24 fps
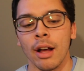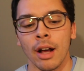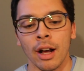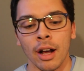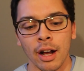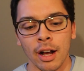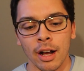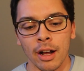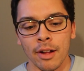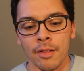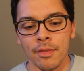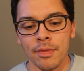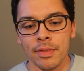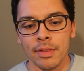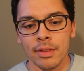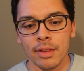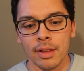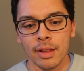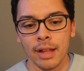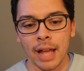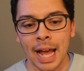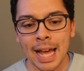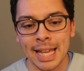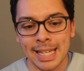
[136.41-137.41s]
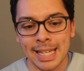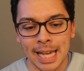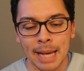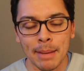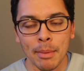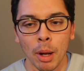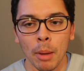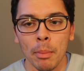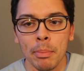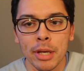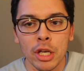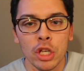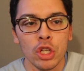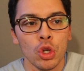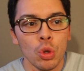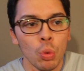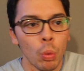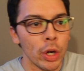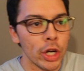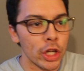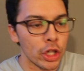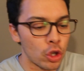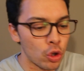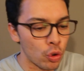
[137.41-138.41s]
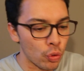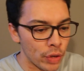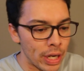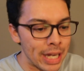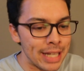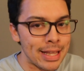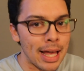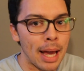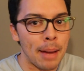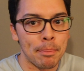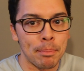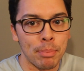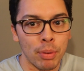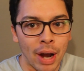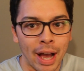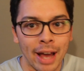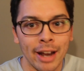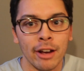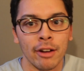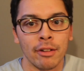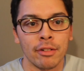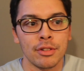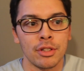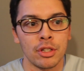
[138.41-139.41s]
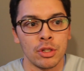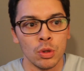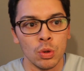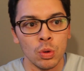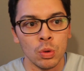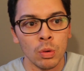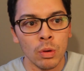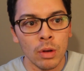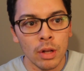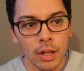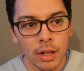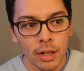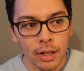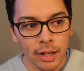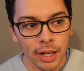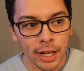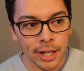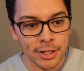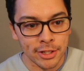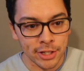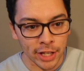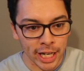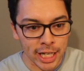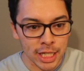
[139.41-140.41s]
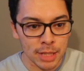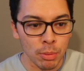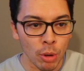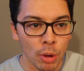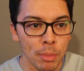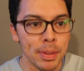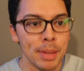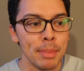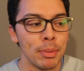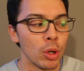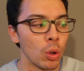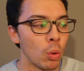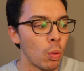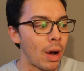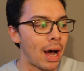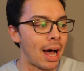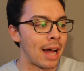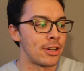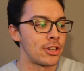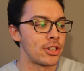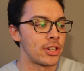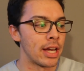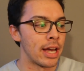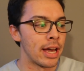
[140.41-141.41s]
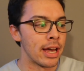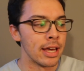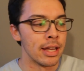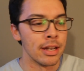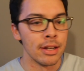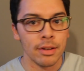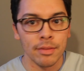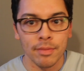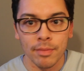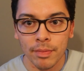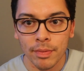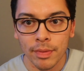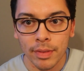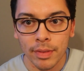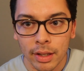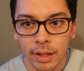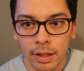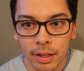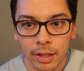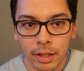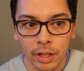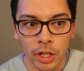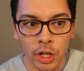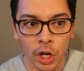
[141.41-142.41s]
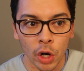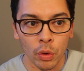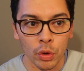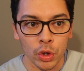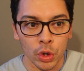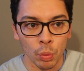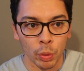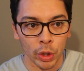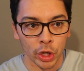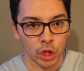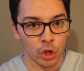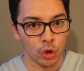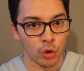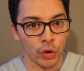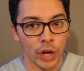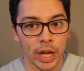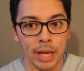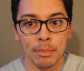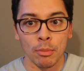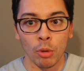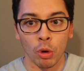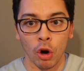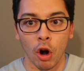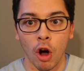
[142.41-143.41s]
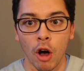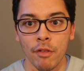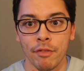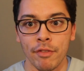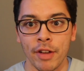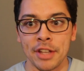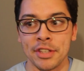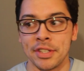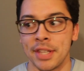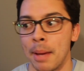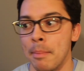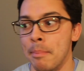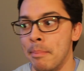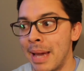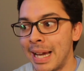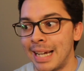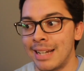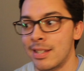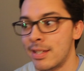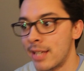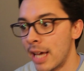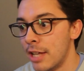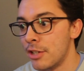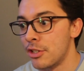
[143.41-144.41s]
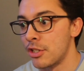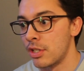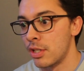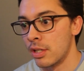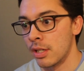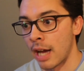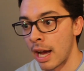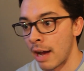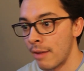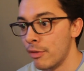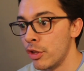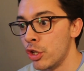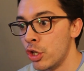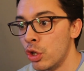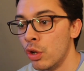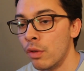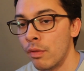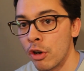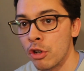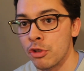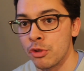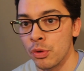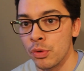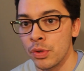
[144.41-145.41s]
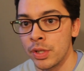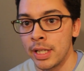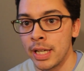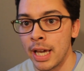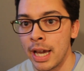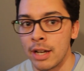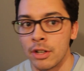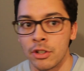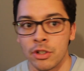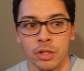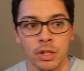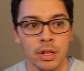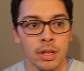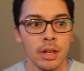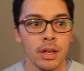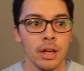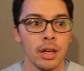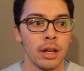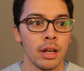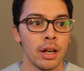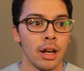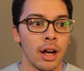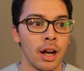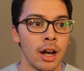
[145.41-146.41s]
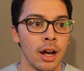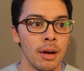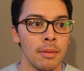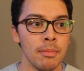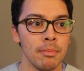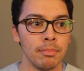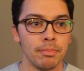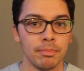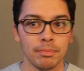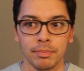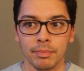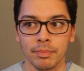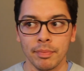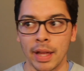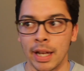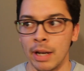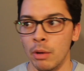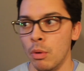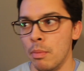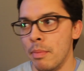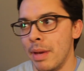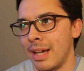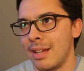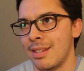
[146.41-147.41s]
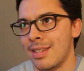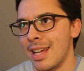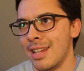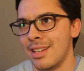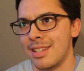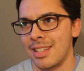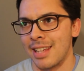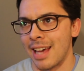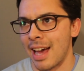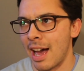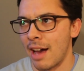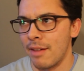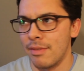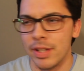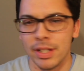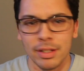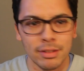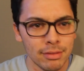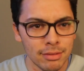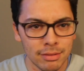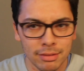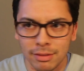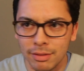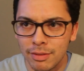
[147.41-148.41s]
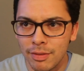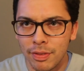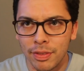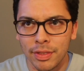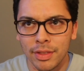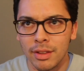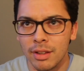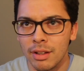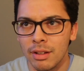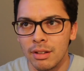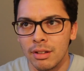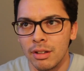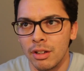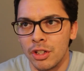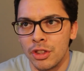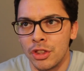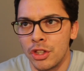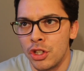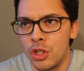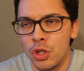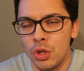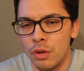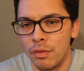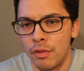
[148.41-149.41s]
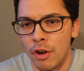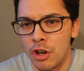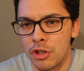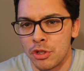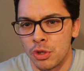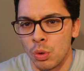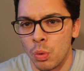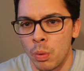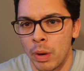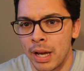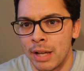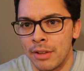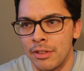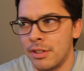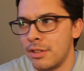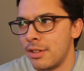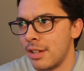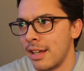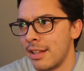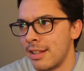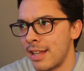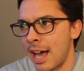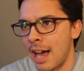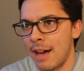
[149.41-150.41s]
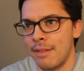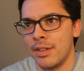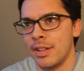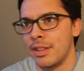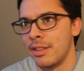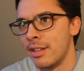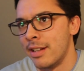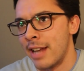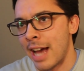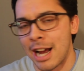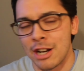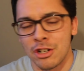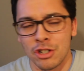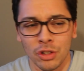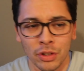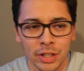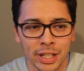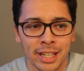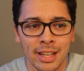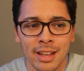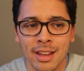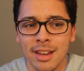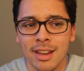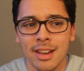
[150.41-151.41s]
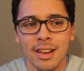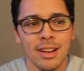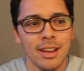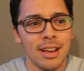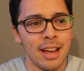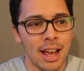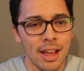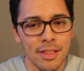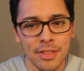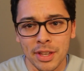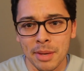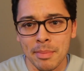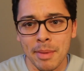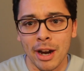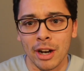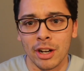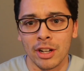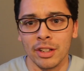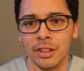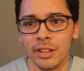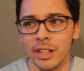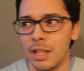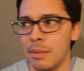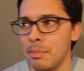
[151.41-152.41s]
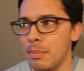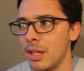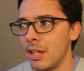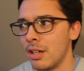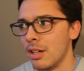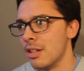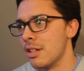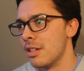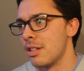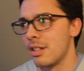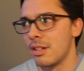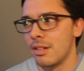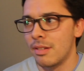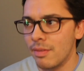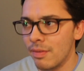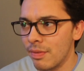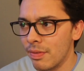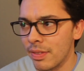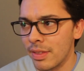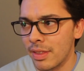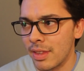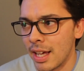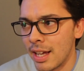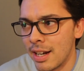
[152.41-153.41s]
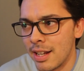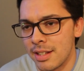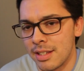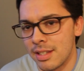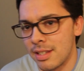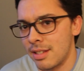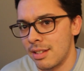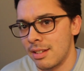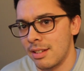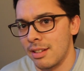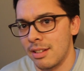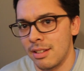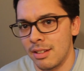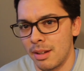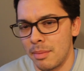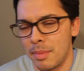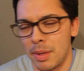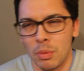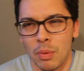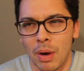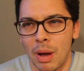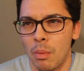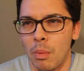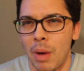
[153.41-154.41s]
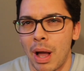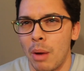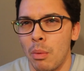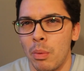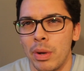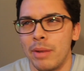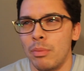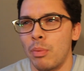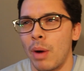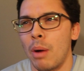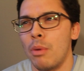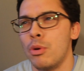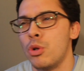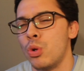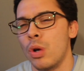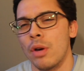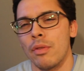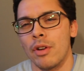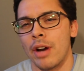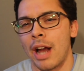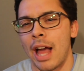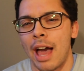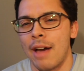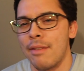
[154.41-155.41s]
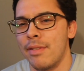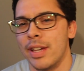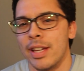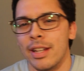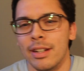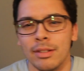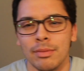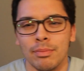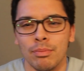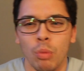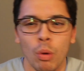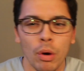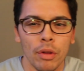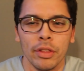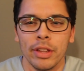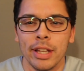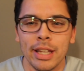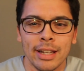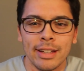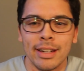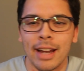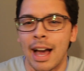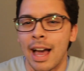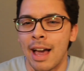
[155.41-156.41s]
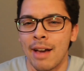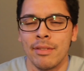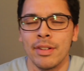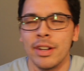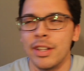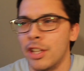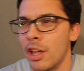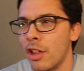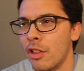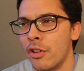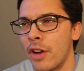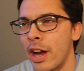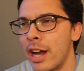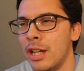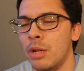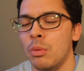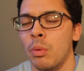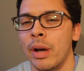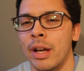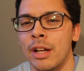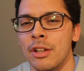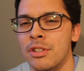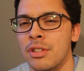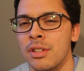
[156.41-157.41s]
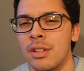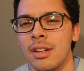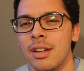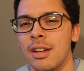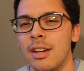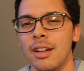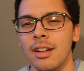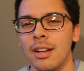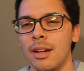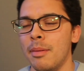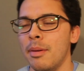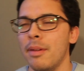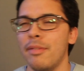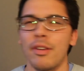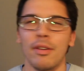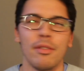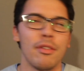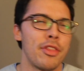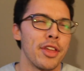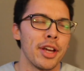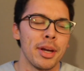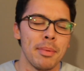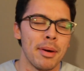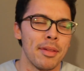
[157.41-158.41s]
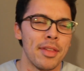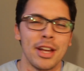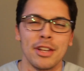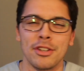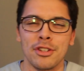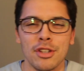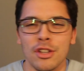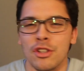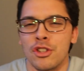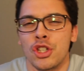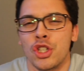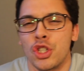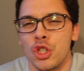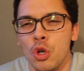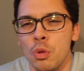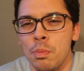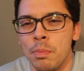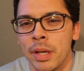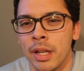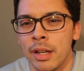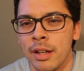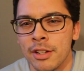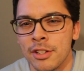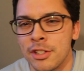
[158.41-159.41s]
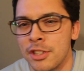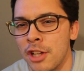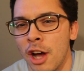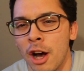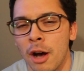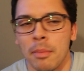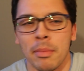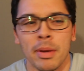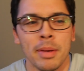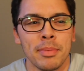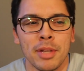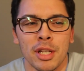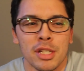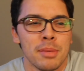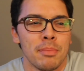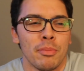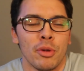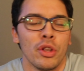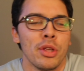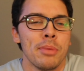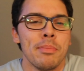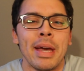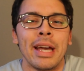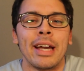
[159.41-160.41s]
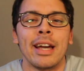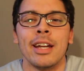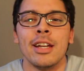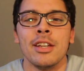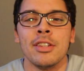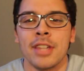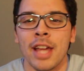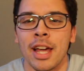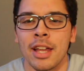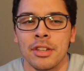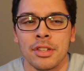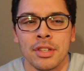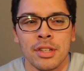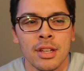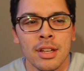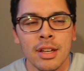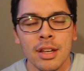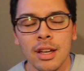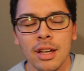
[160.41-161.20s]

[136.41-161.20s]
As MLB, you want to create that product to entice more people to watch, and, you know, you want to create more offense. That makes sense to have the universal DH. And it would make sense to have it the universal way, to have it the National League and the American League, because then it's, I mean, why would you ever have it in one league and not have it in the other anyway? It's, I mean, if you ever think about that, it's stupid. It's dumb. It doesn't really make any sense.